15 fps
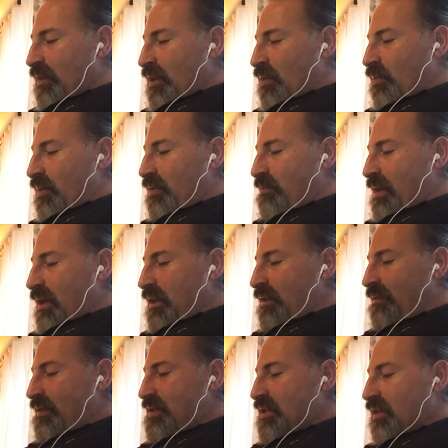with
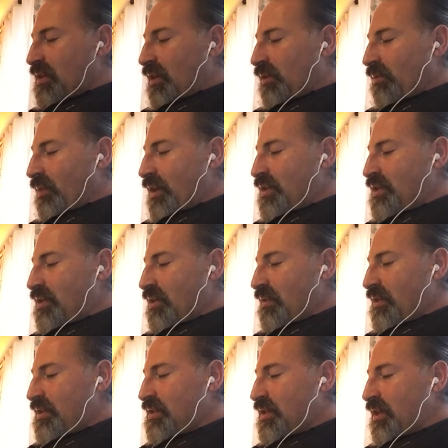magnificent coloration on
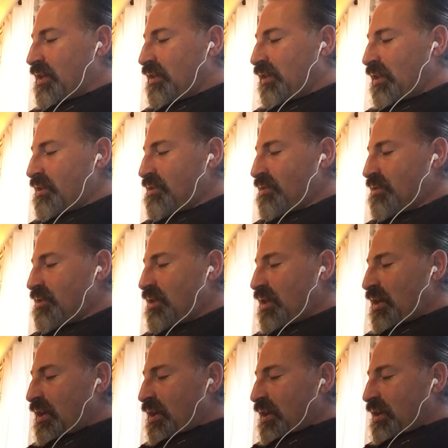the seed clusters
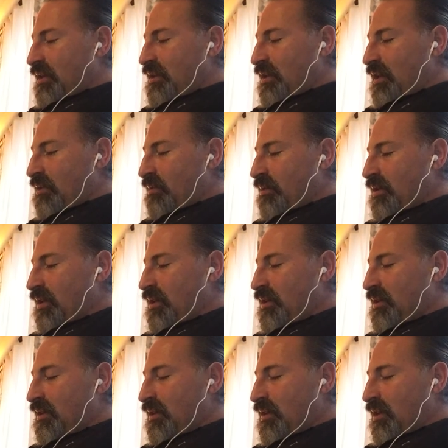contained
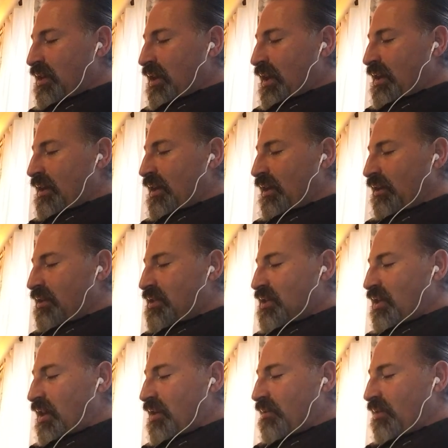within and held
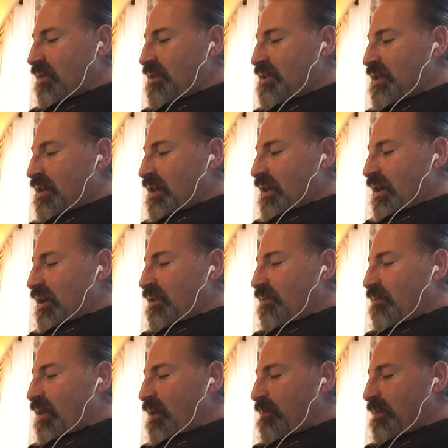skywards and
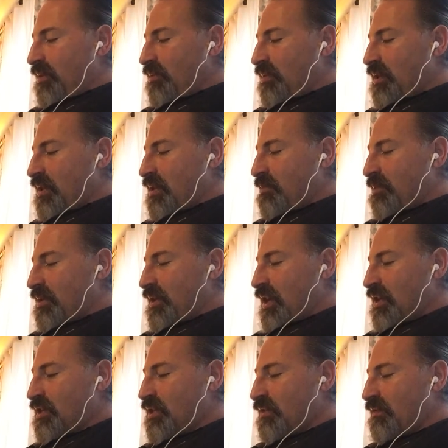ripened within the
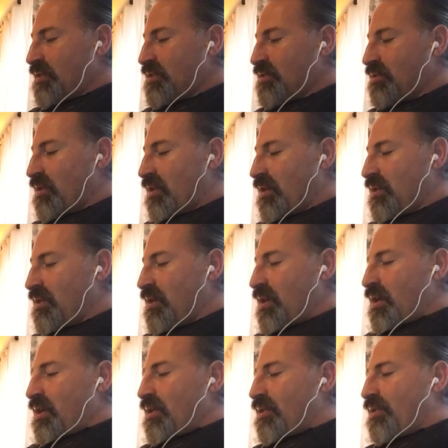protection of the strong,
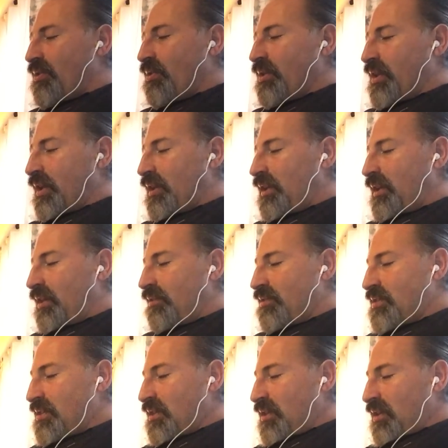thorny
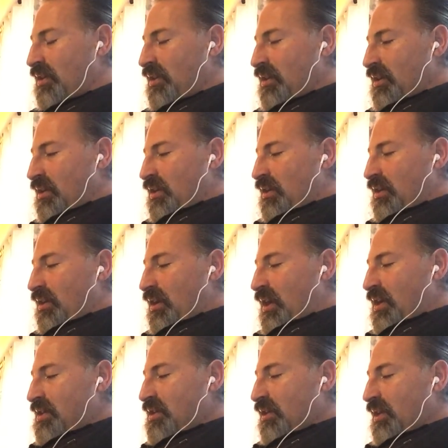leaves.
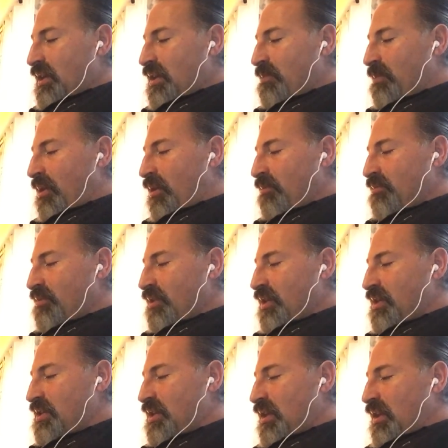Isolated palm
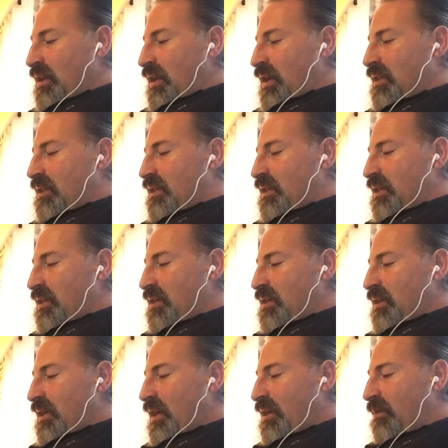trees and thick
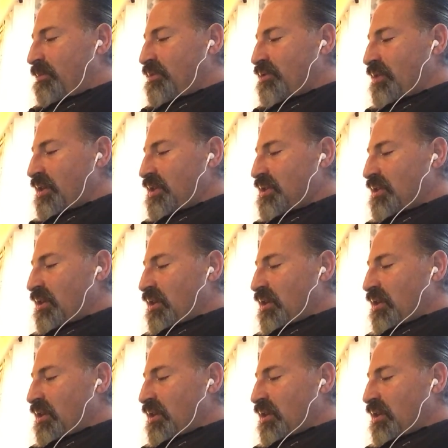carob trees